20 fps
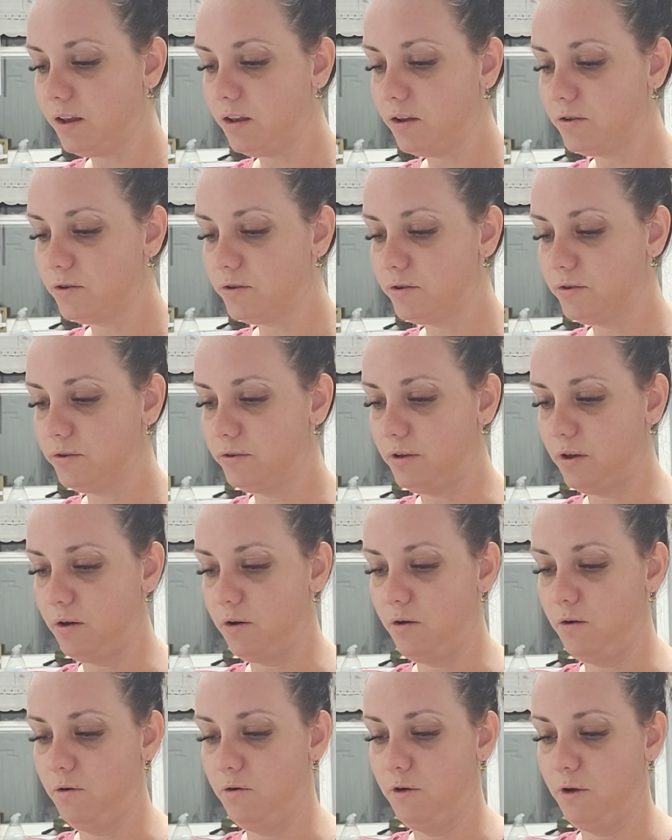
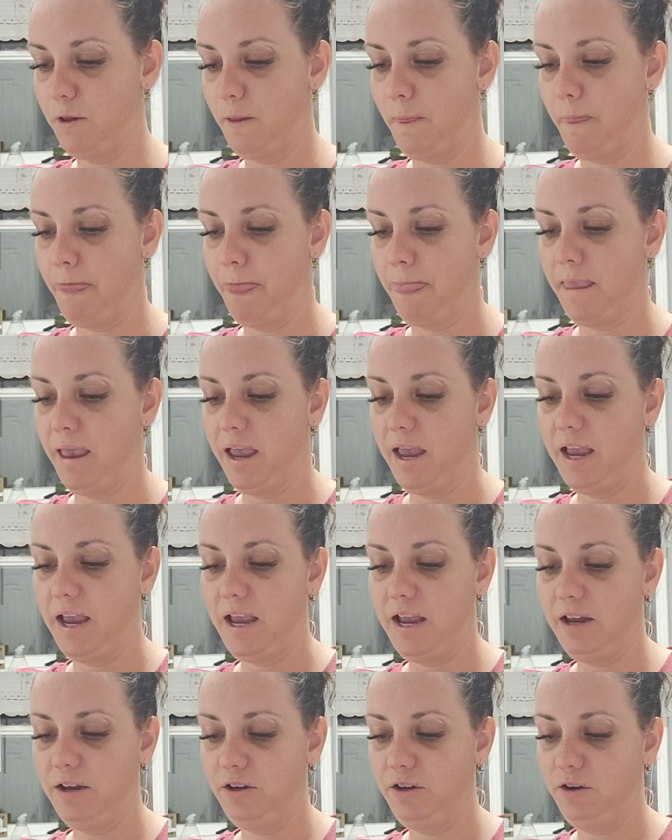So
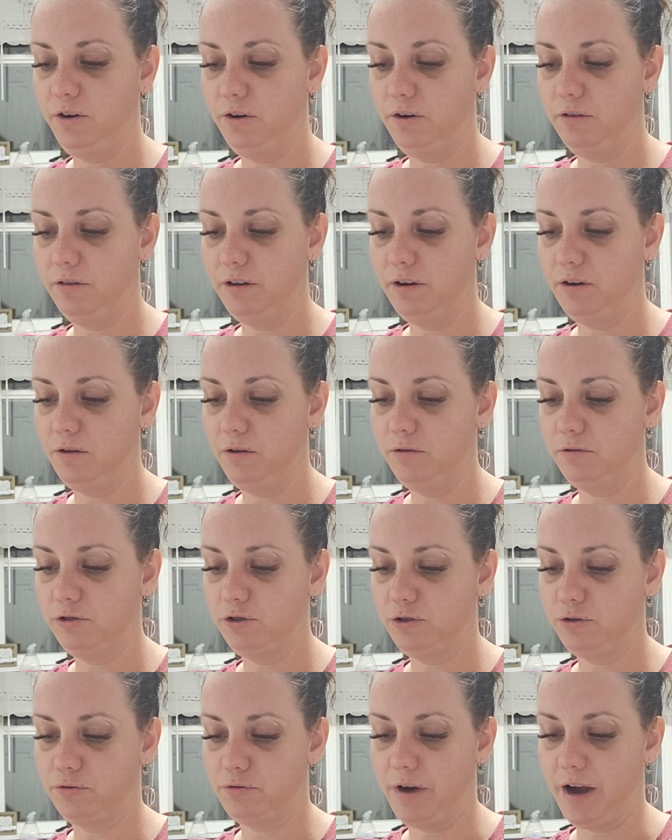in your little
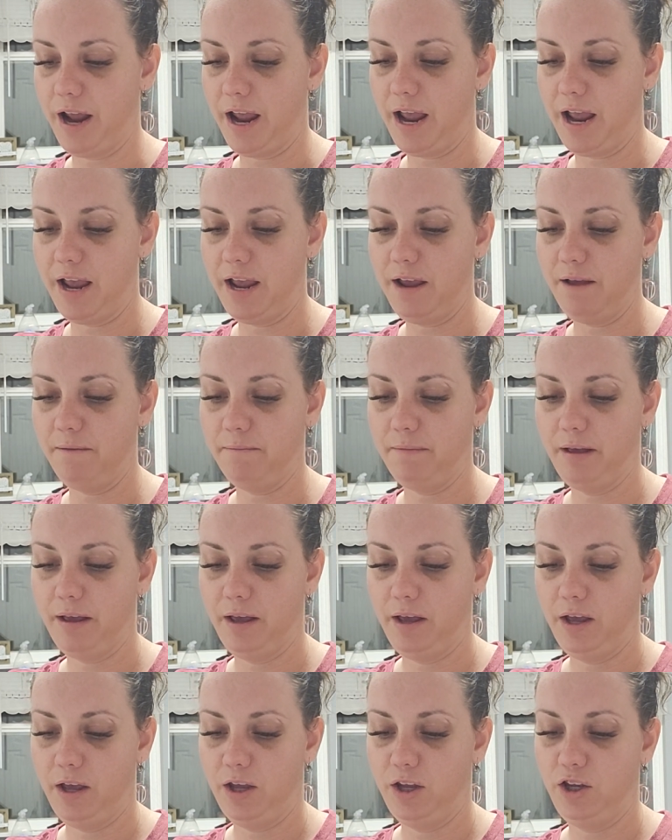tray,
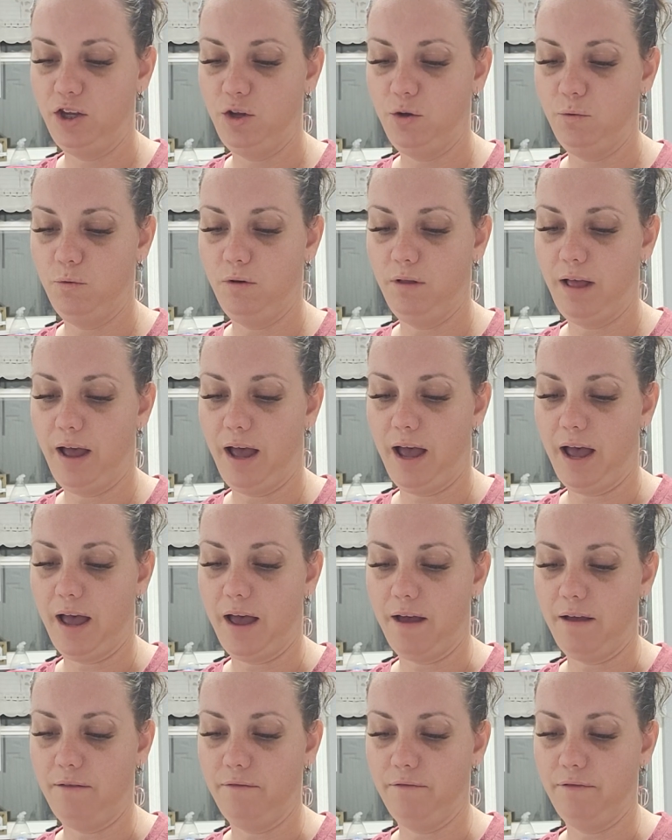you will
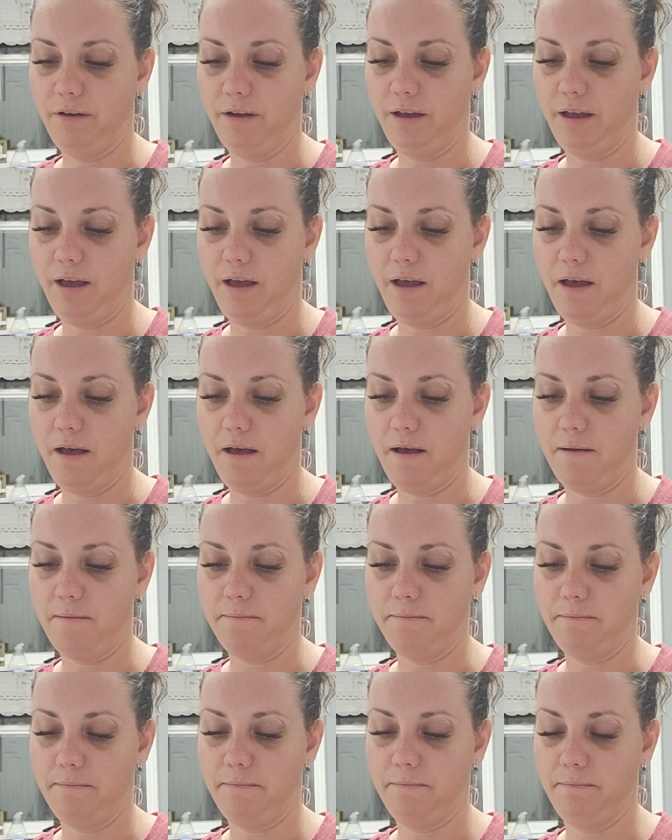have
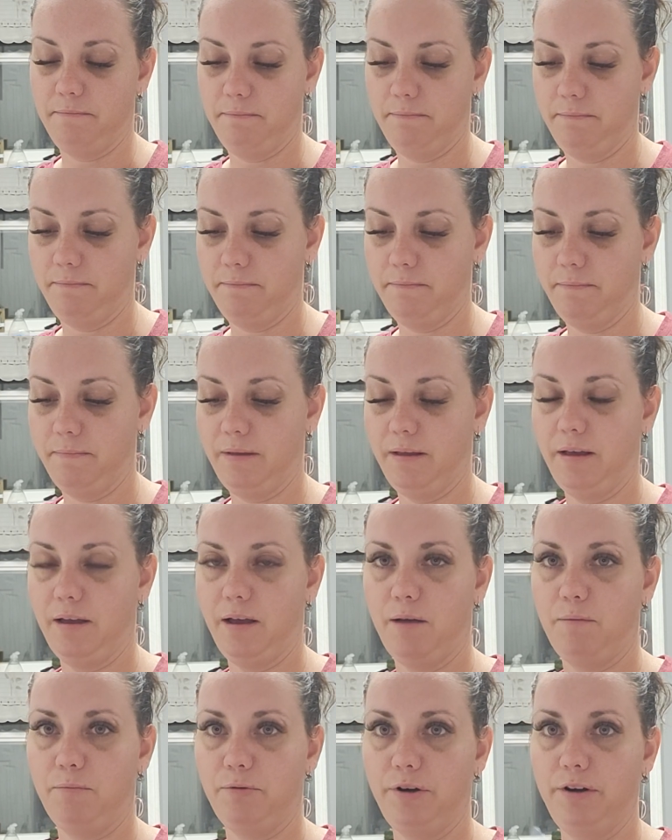
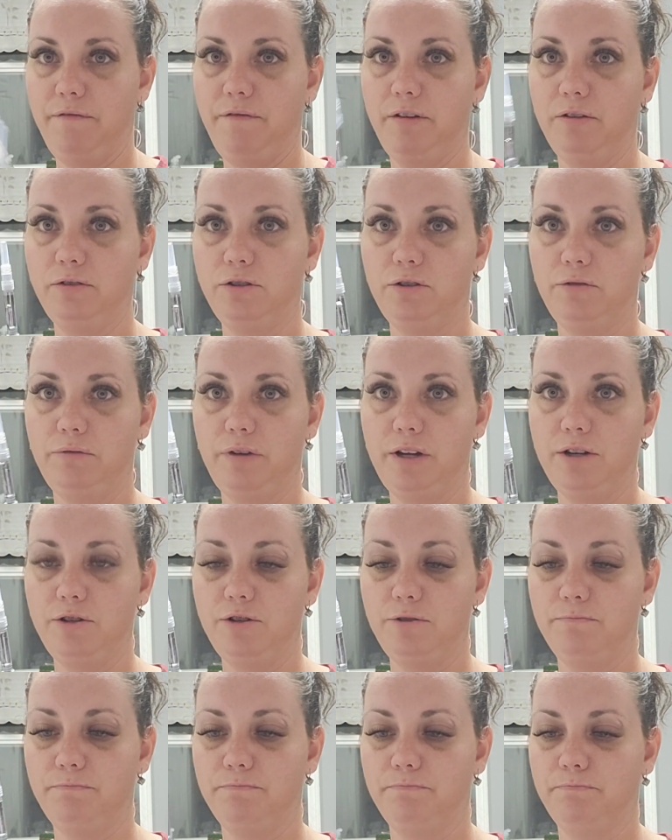a pre-filled
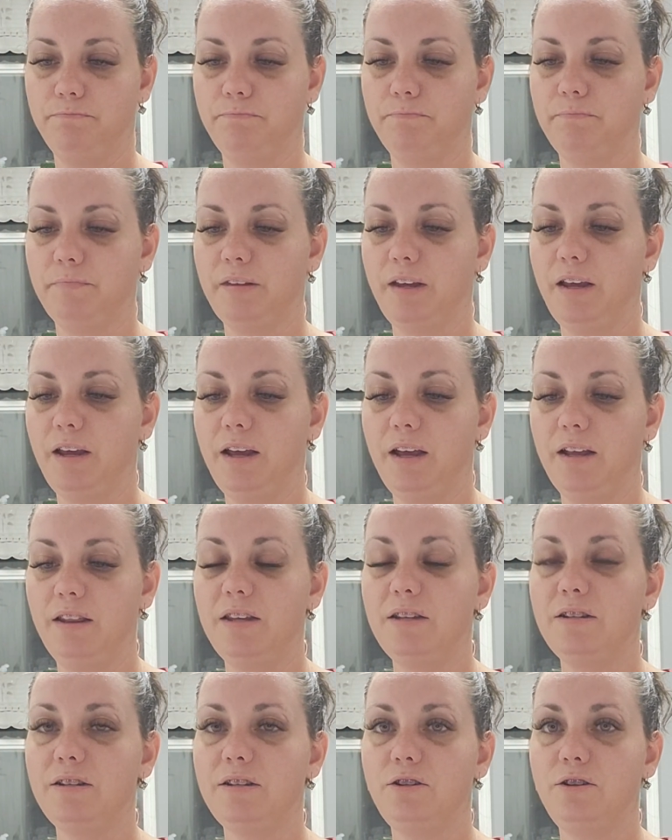syringe.
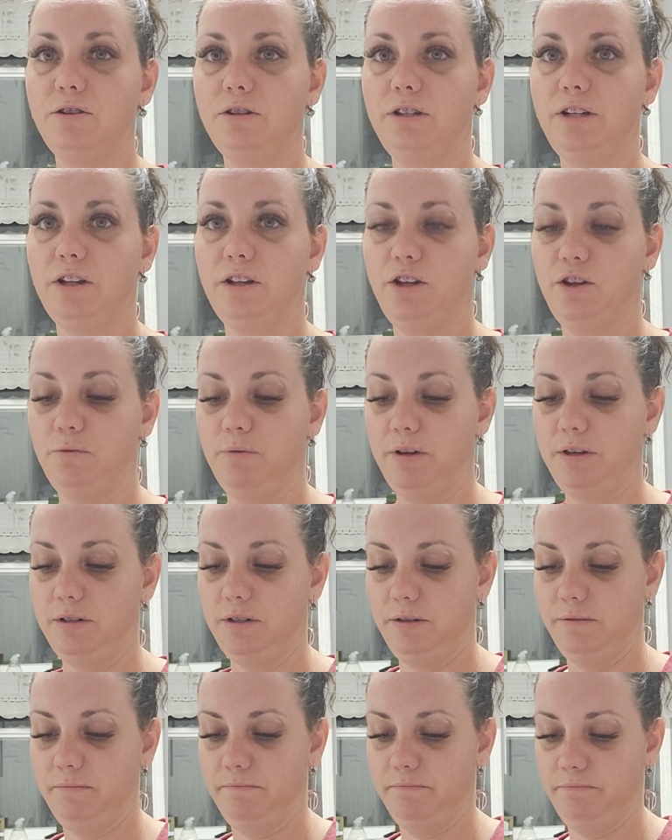This is your diluent,